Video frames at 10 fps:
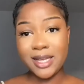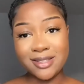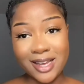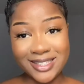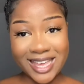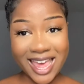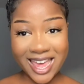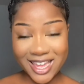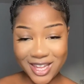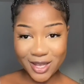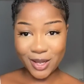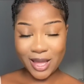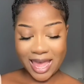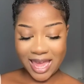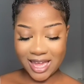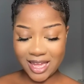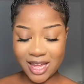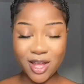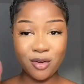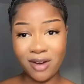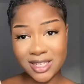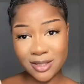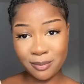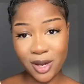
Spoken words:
I take a random blush.